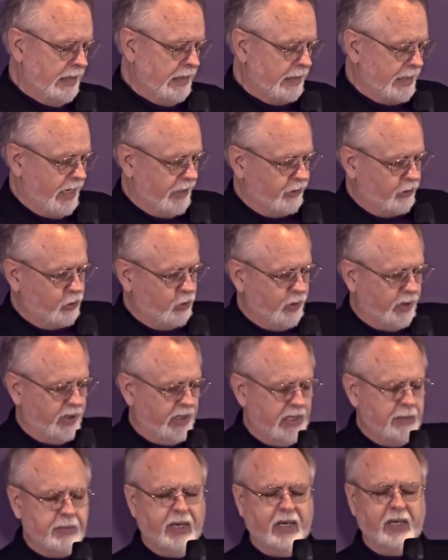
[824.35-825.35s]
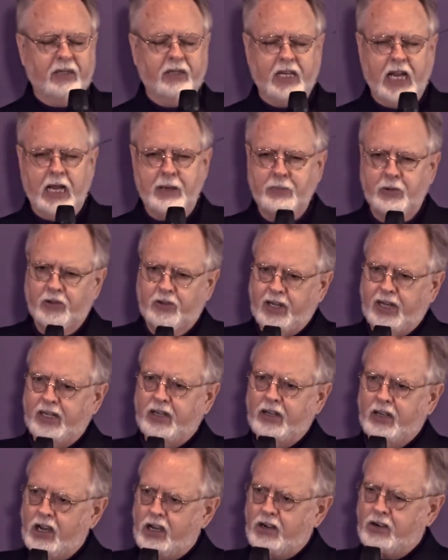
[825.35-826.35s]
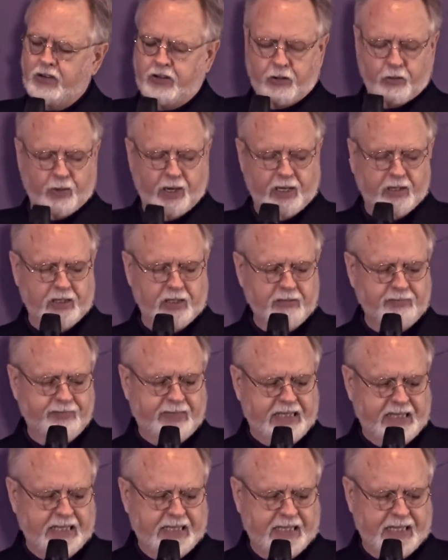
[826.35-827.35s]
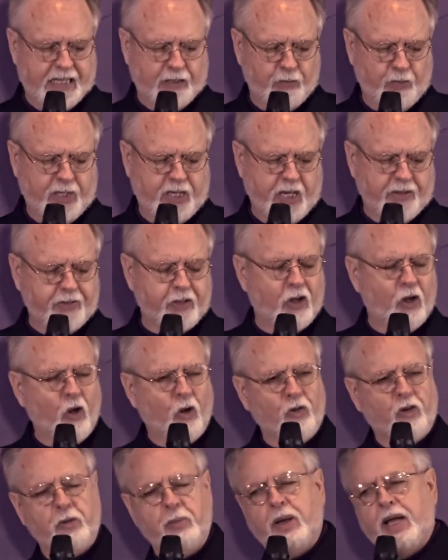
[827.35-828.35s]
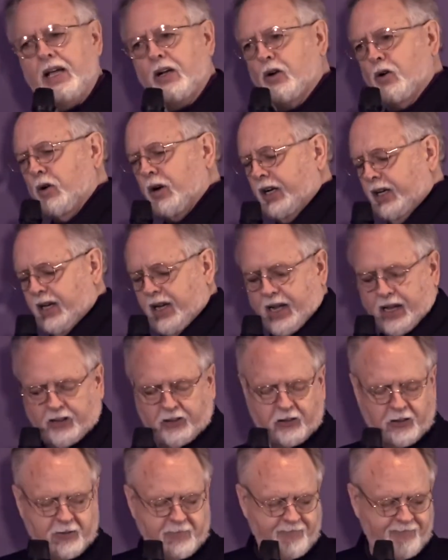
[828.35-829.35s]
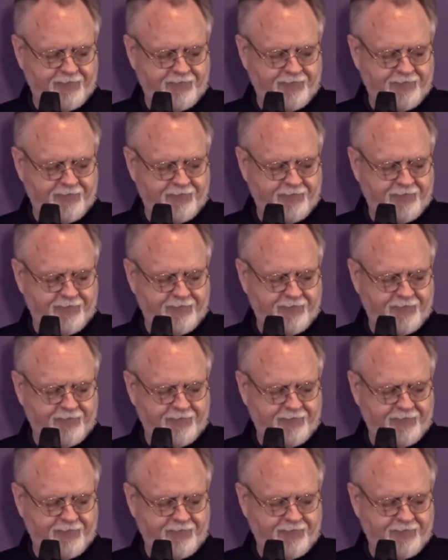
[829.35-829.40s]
Consequently, my escaper stayed under the radar, and we got the whole shebang organized